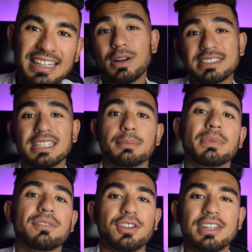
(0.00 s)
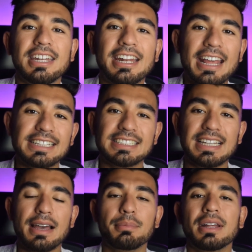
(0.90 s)
Quick tip, if you need an
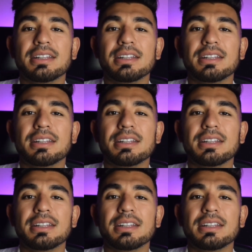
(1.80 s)
ATM,